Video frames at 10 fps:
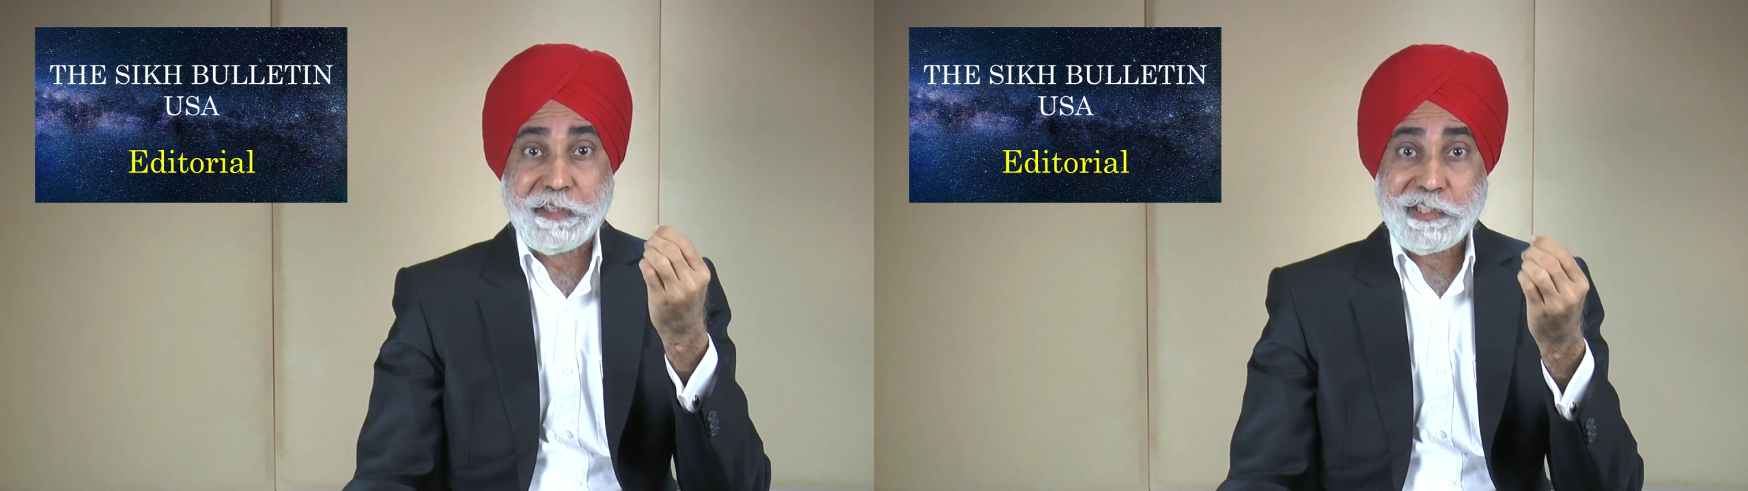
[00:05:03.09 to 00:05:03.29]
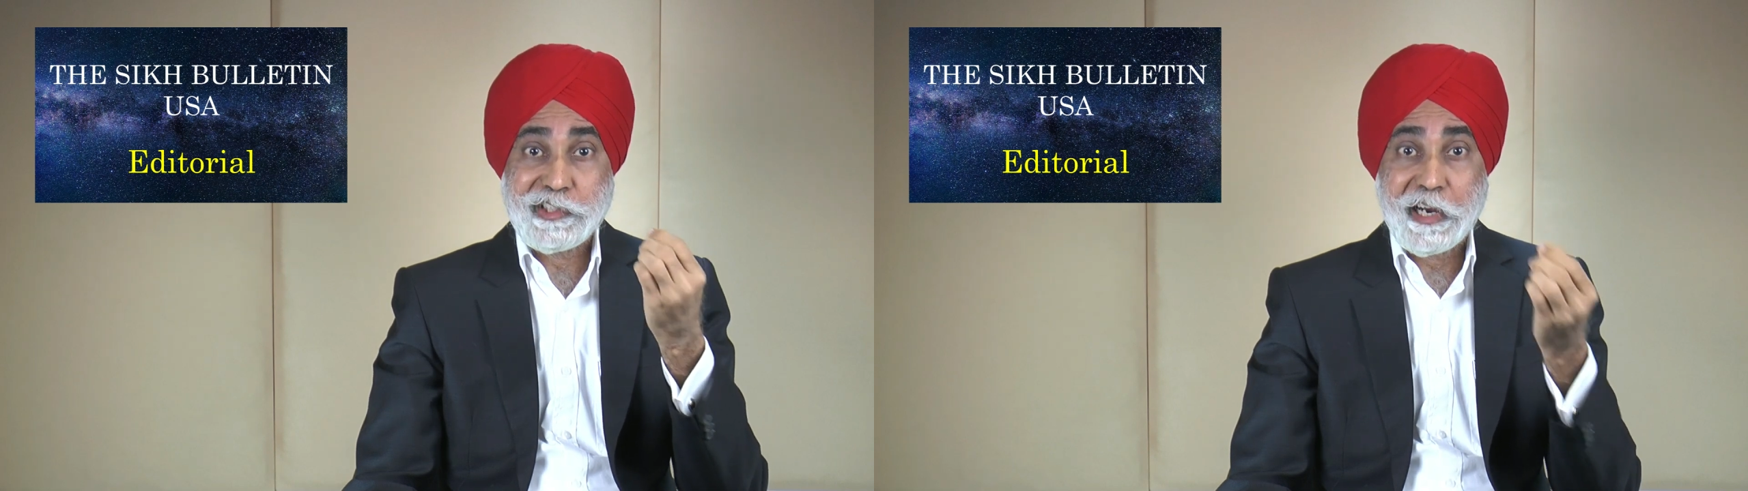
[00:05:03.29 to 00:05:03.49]

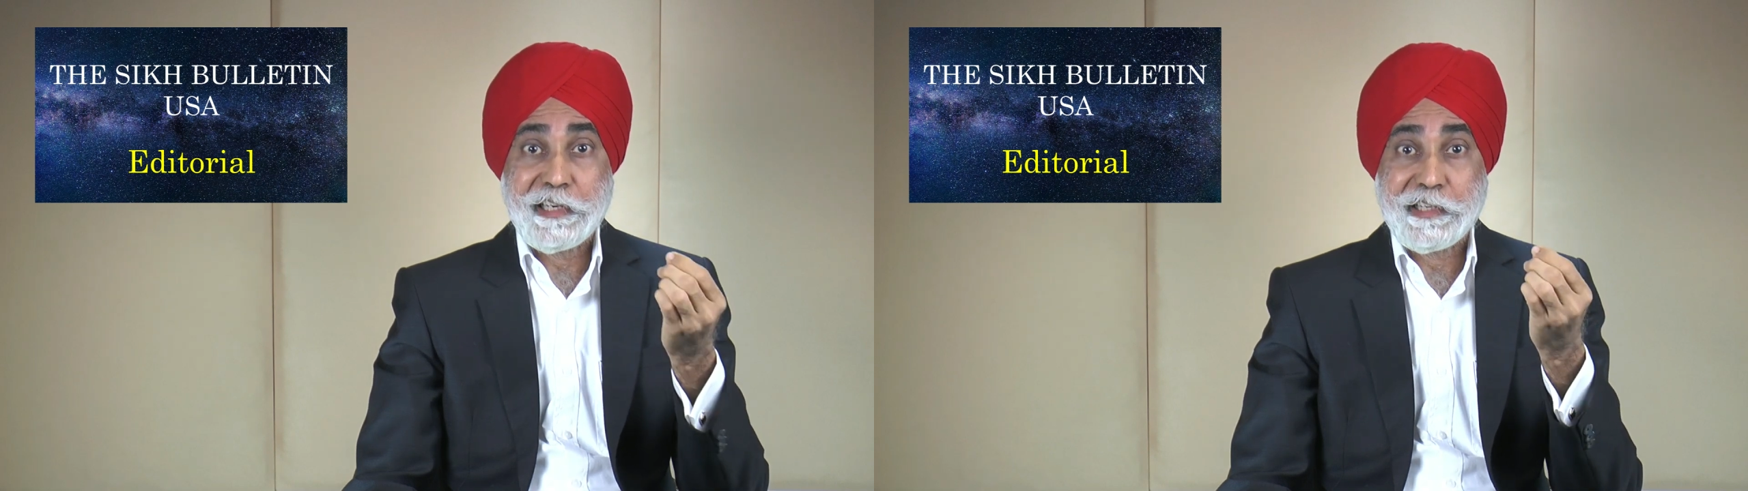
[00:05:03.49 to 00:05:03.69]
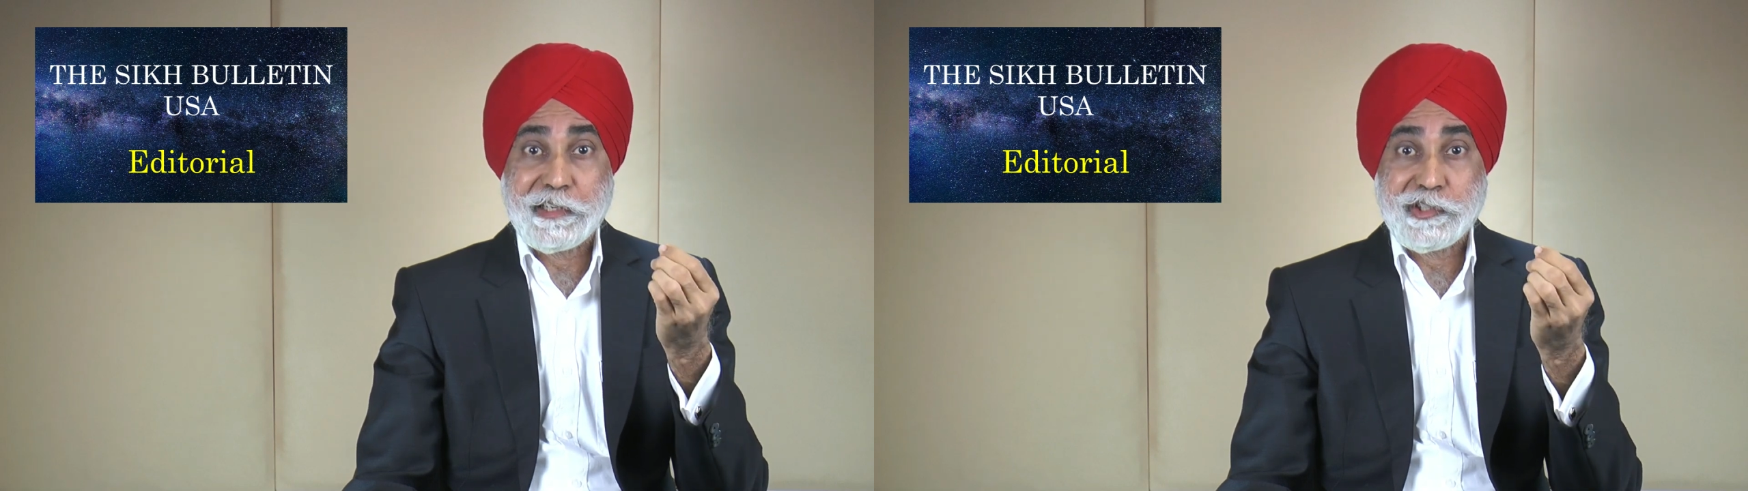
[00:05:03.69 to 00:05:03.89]
this
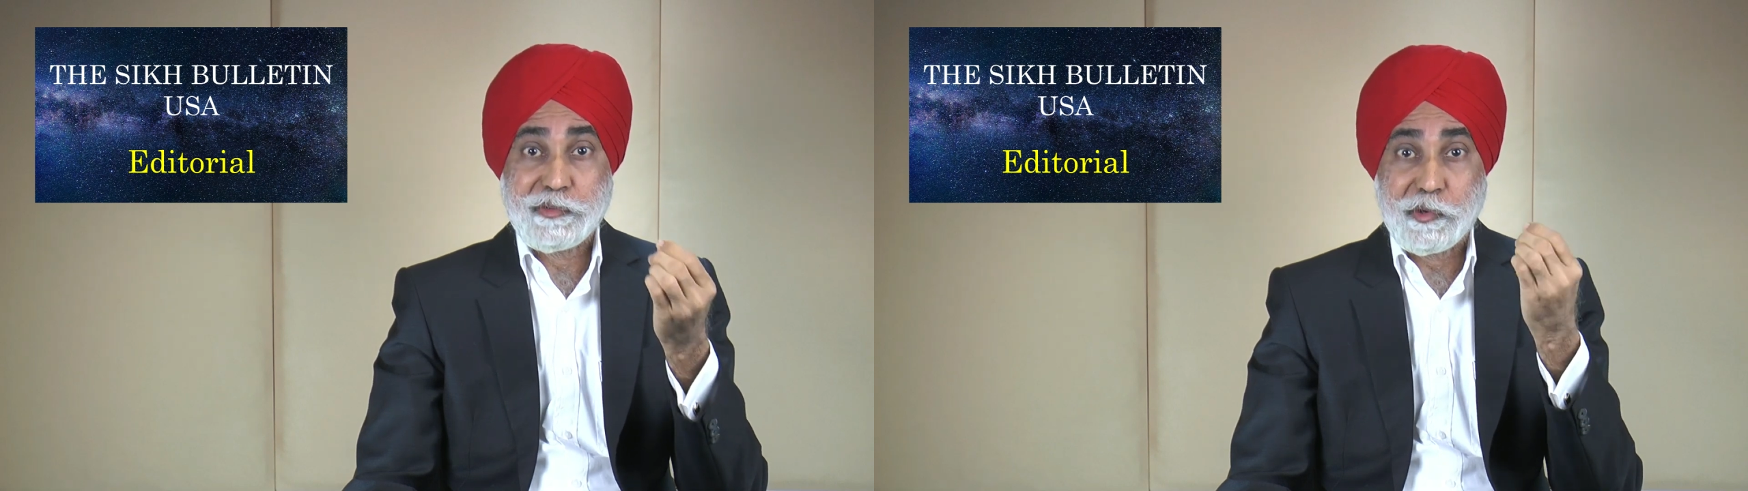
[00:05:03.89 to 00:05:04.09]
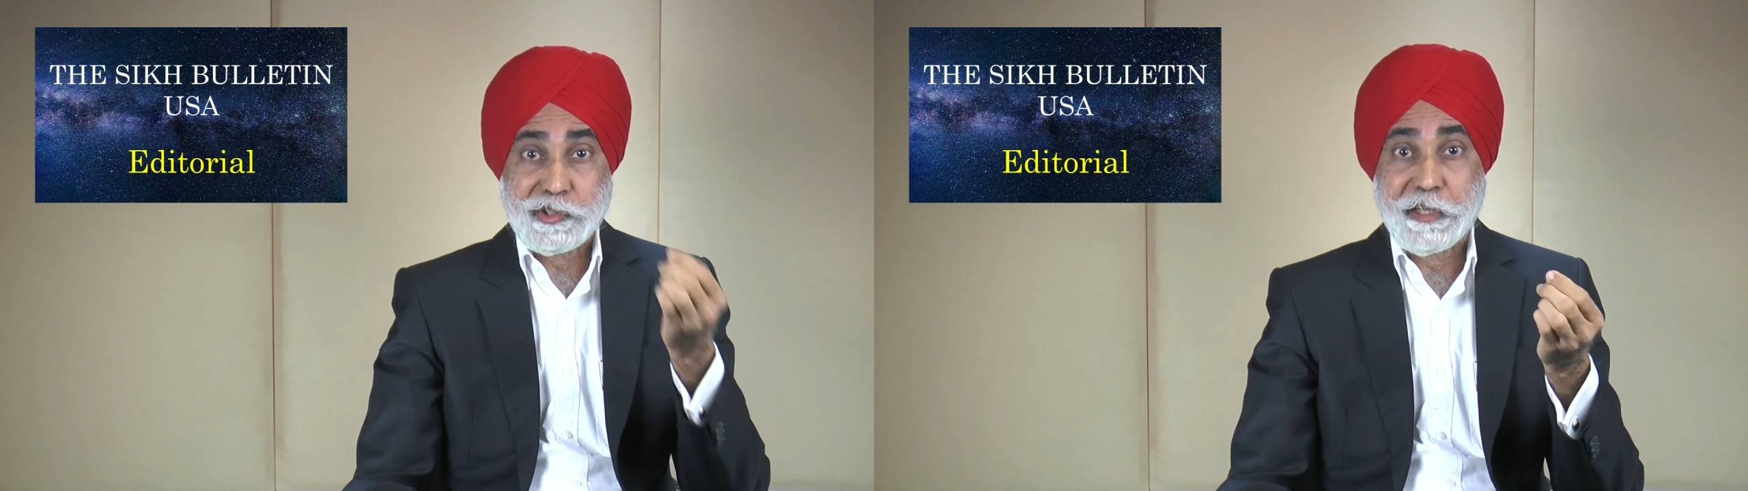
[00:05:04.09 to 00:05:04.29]

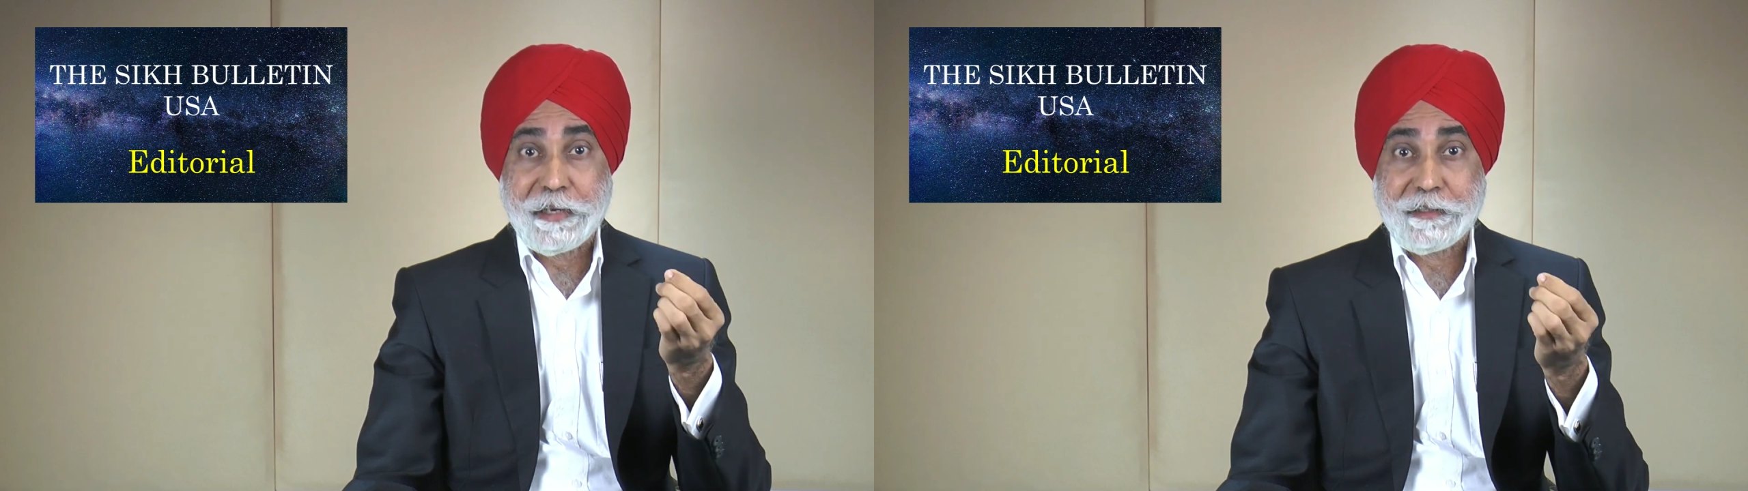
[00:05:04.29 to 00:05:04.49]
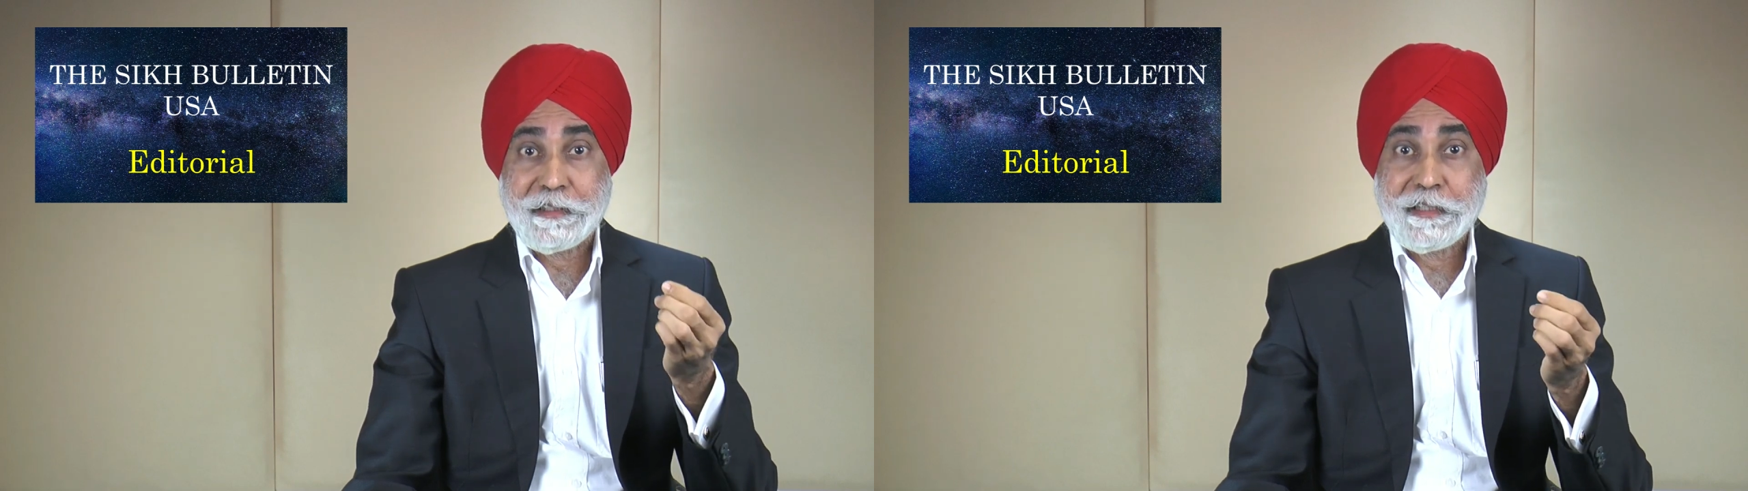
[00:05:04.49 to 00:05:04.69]
silence was
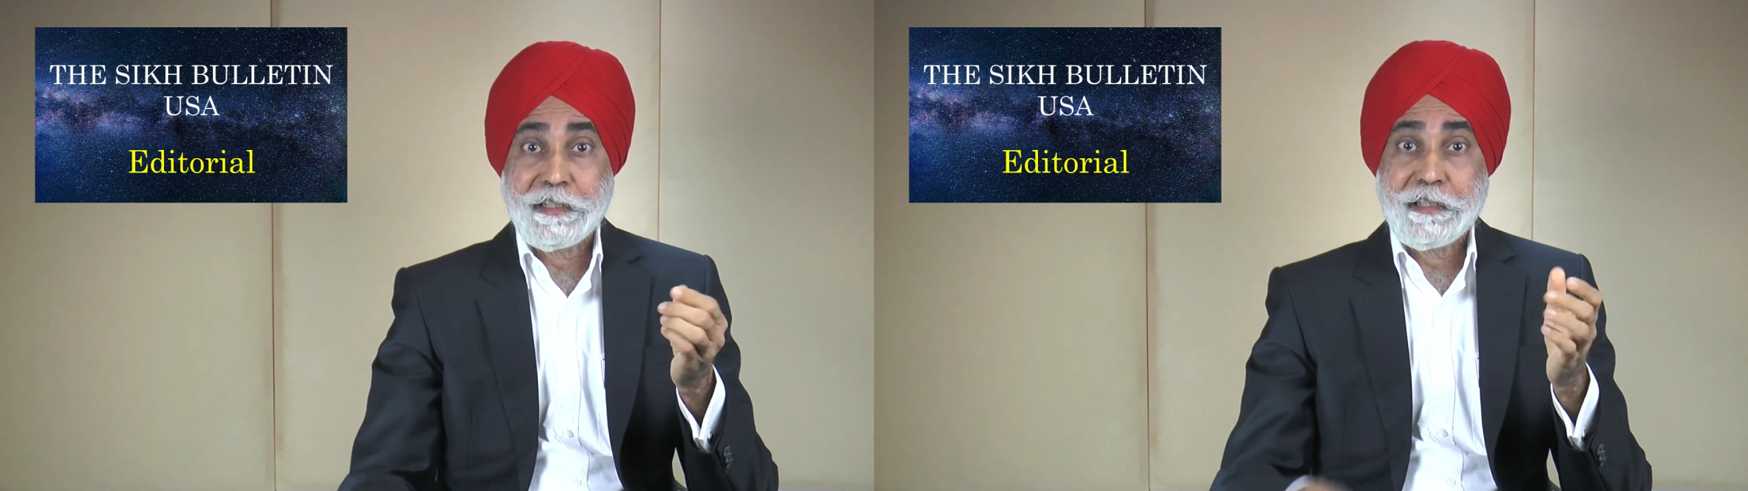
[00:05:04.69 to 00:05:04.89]
that